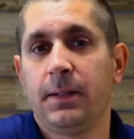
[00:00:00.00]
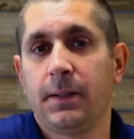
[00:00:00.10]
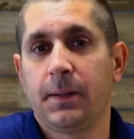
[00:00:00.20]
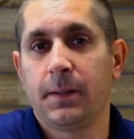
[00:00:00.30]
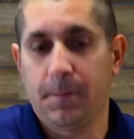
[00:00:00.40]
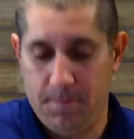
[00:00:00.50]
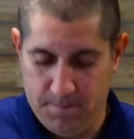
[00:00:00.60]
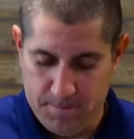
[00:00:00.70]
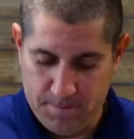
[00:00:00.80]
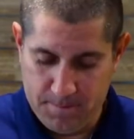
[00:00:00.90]

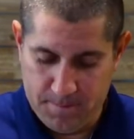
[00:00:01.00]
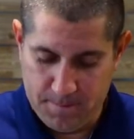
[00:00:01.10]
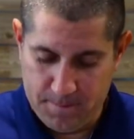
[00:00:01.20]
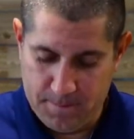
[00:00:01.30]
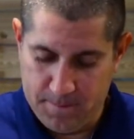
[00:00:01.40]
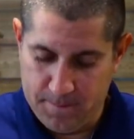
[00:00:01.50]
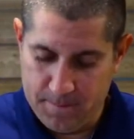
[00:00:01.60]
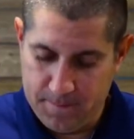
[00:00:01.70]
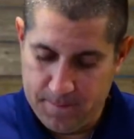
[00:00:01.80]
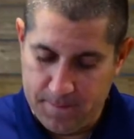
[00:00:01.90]

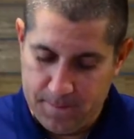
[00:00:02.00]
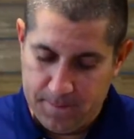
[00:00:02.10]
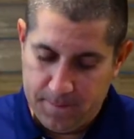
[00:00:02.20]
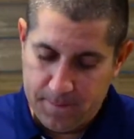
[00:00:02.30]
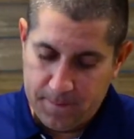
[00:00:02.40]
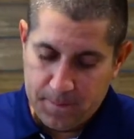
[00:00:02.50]
(silence)